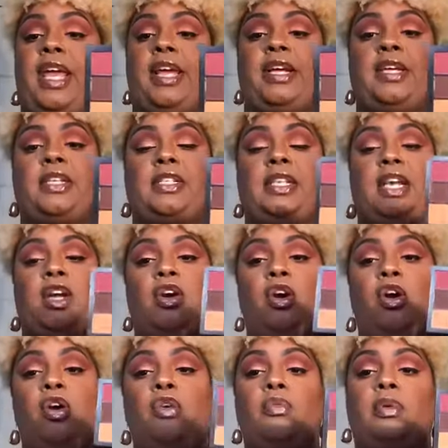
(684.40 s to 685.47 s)
because they
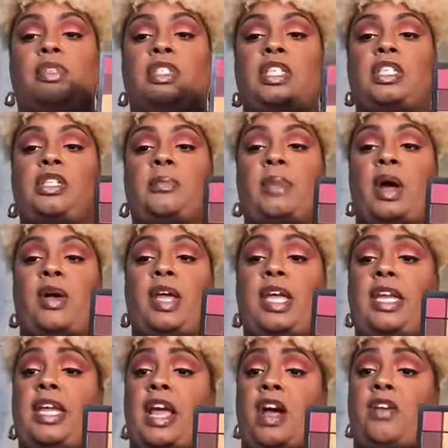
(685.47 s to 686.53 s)
go with just about
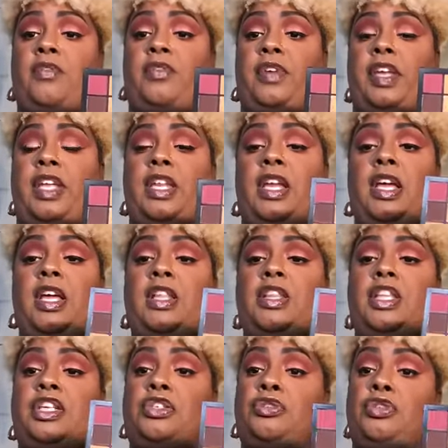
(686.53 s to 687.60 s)
any outfit
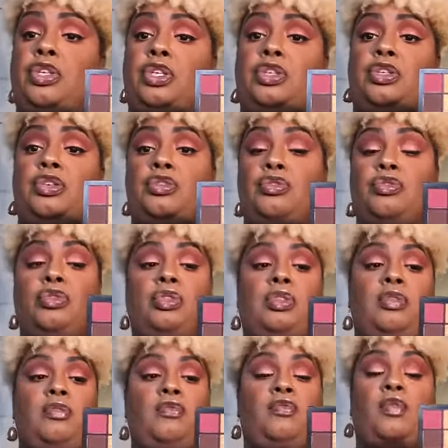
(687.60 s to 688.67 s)
that you could use
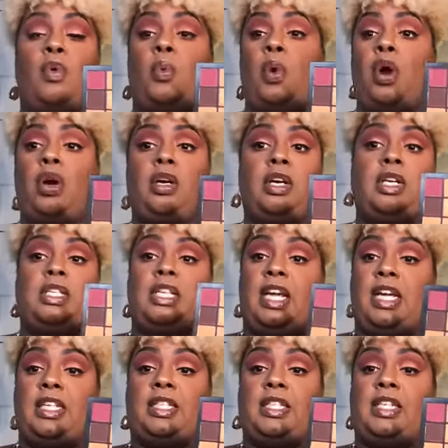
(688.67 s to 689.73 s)
for work, a
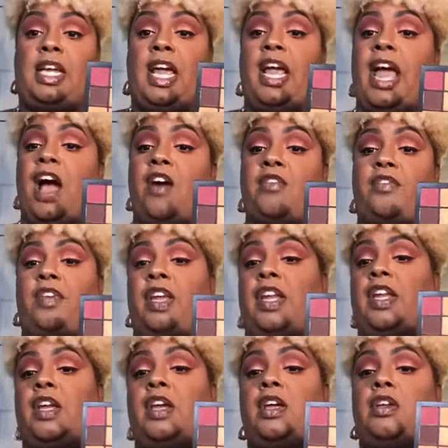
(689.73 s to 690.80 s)
day-to-day outfit.
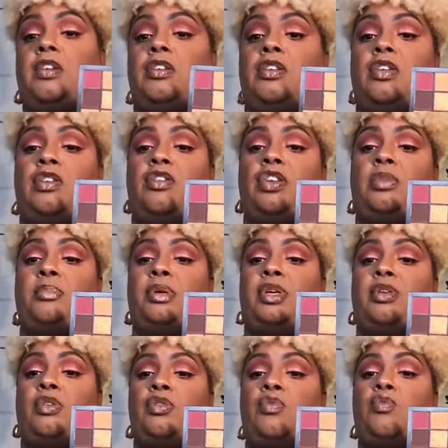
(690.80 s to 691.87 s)
You know, you can put
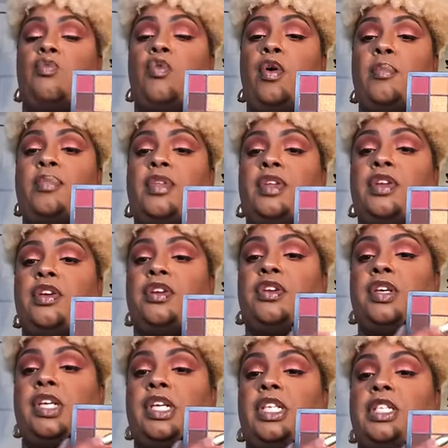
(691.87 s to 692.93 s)
a little warmth in your
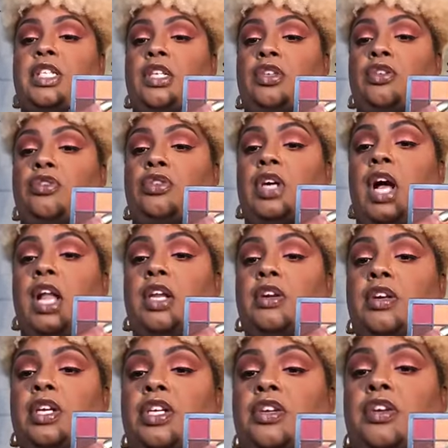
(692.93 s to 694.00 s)
crease, a little
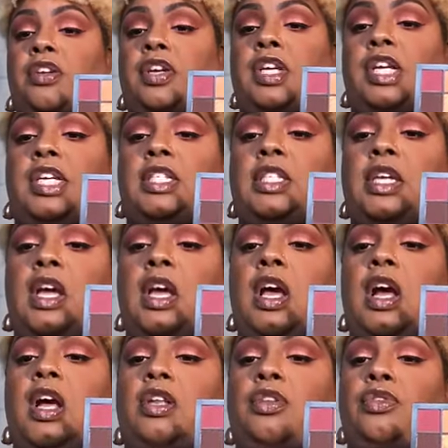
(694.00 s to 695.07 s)
color in your crease,
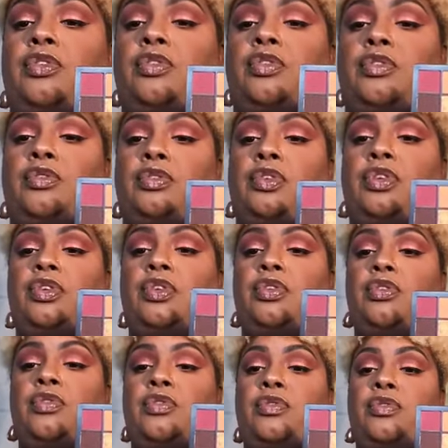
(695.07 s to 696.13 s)
a little
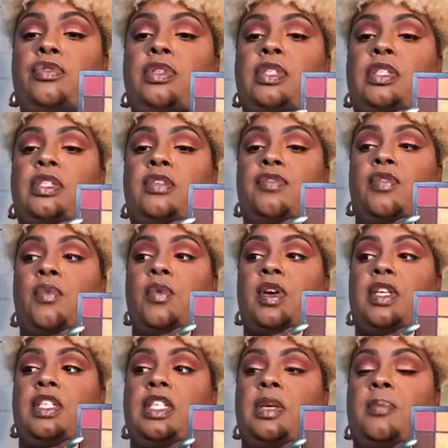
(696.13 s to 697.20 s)
nudes. If you
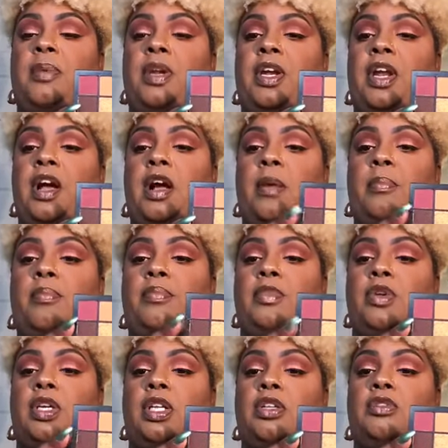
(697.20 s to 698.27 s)
want to deepen it up,
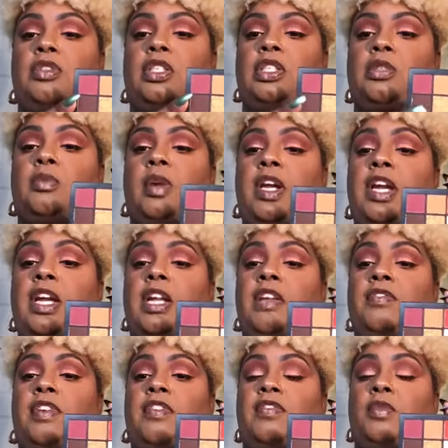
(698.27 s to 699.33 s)
you can use this one. And
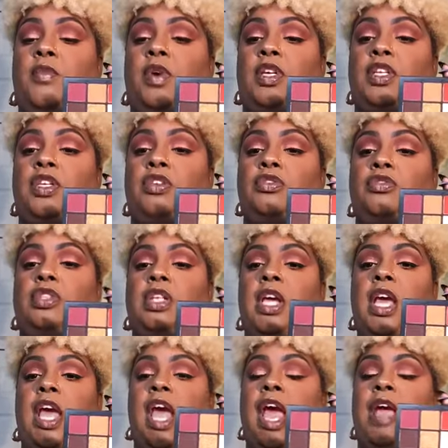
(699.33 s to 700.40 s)
even if you want to use
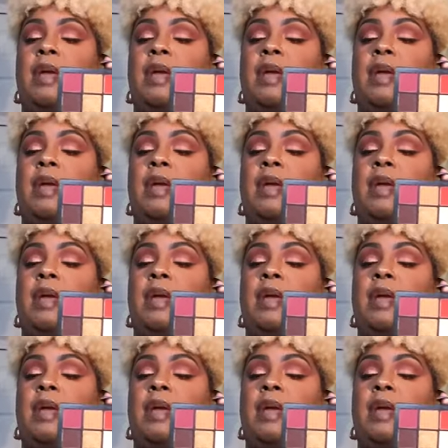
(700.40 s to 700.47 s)
a